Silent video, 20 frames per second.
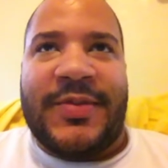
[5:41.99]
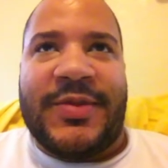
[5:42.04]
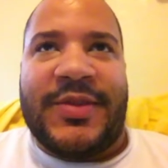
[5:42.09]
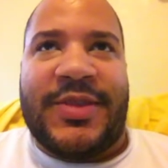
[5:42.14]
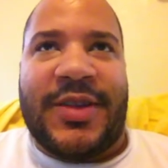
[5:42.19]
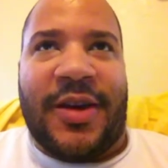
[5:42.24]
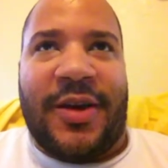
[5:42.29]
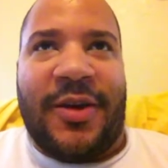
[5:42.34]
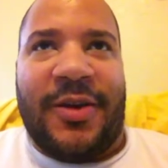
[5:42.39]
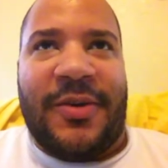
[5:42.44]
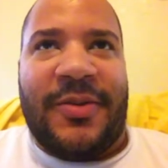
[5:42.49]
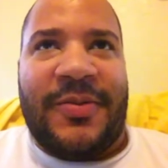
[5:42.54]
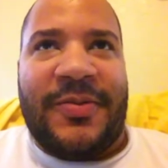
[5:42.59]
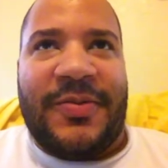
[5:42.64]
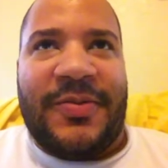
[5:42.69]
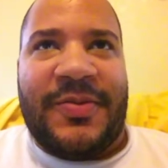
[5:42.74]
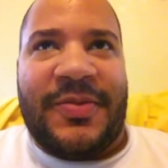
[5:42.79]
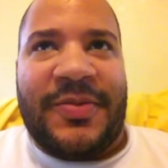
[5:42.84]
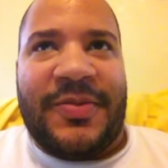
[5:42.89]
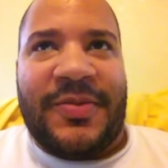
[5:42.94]
So
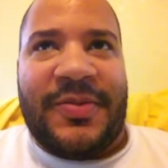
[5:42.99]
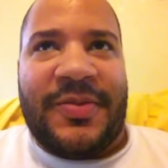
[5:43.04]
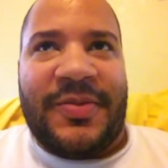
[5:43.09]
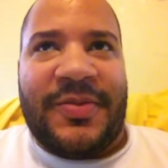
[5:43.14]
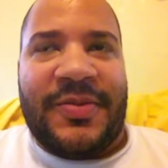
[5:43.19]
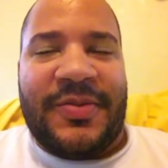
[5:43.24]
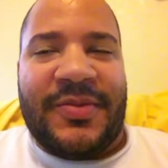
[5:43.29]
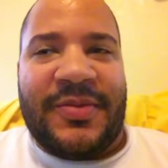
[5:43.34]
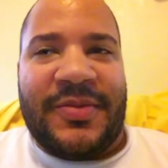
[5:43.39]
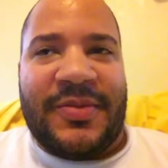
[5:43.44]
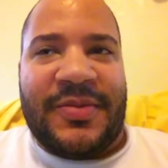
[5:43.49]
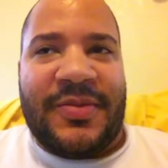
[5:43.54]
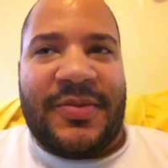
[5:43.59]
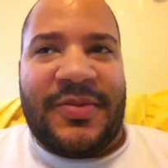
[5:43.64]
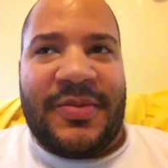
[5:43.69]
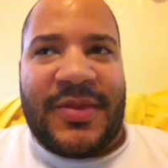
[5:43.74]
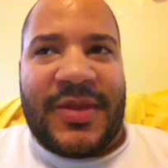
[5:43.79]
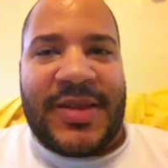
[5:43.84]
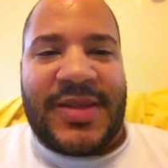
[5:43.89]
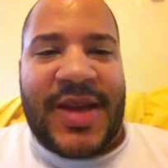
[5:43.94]

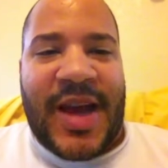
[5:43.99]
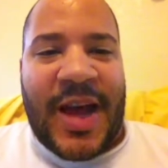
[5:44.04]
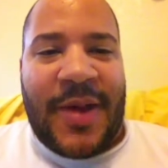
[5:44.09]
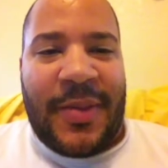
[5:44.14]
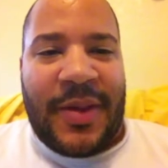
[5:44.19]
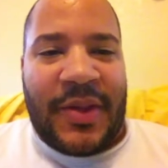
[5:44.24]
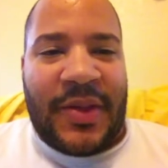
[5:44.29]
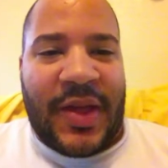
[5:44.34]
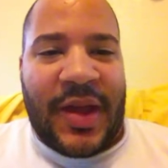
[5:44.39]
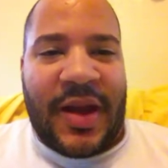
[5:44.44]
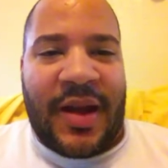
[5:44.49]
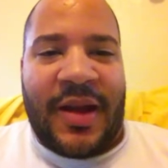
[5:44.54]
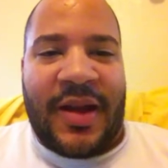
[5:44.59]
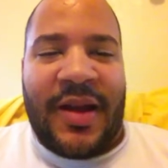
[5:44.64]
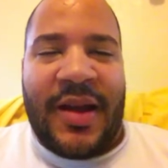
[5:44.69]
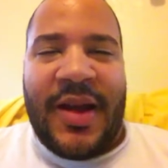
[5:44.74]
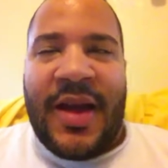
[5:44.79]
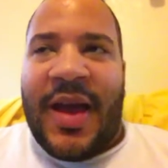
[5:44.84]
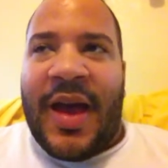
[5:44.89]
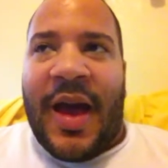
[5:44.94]
the timing
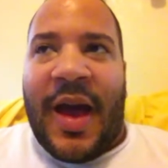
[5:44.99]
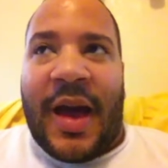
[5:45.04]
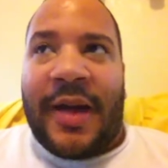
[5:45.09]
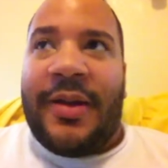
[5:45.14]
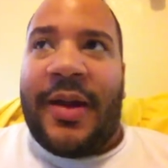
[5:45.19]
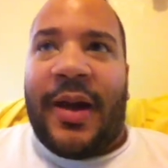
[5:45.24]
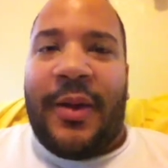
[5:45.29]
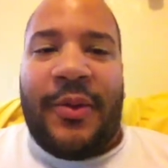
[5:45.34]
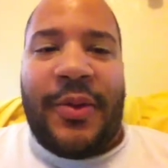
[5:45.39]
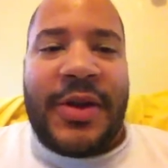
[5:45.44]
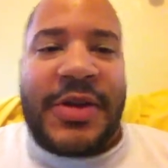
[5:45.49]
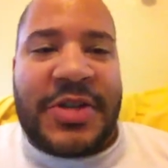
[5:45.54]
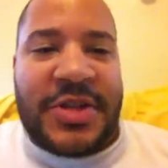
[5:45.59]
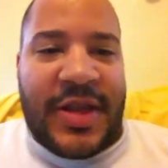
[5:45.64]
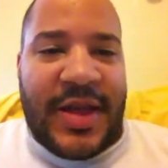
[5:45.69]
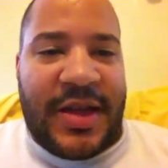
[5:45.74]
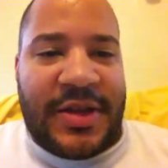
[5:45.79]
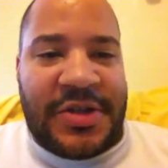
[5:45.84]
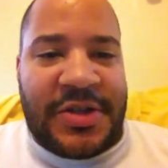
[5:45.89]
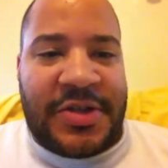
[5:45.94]
there, I wish
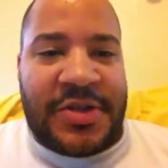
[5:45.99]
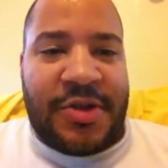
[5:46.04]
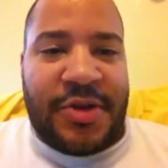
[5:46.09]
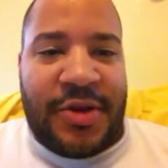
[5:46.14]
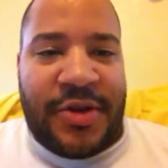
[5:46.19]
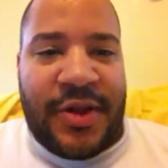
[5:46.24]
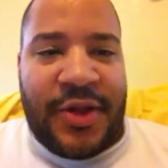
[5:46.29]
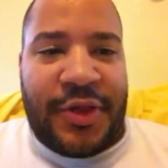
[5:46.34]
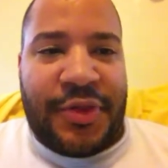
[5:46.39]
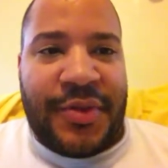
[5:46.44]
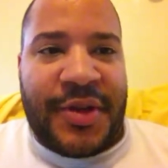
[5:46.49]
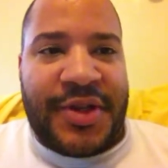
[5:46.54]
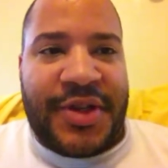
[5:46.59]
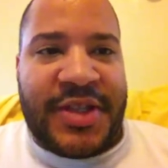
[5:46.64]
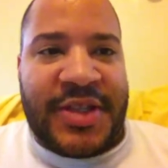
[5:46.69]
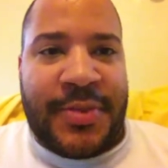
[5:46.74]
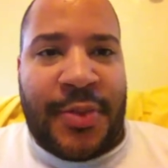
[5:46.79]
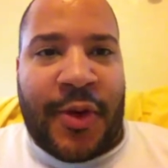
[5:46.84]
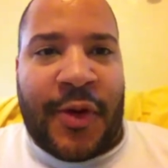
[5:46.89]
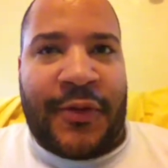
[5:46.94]
they had just thrown in
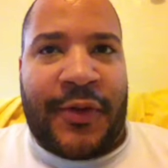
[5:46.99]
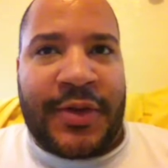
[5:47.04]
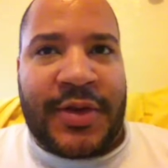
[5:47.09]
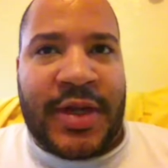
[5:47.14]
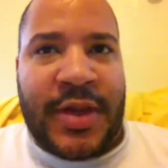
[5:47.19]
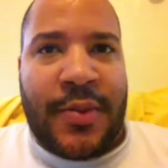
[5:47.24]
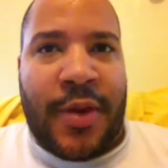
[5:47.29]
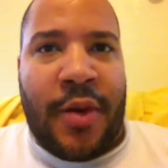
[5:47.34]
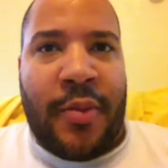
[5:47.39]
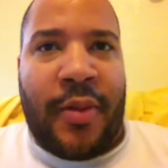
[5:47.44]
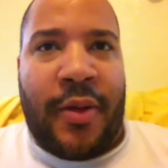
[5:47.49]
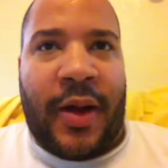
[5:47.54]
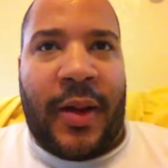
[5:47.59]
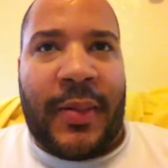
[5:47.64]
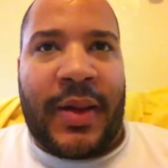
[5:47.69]
3G support for T-Mobile.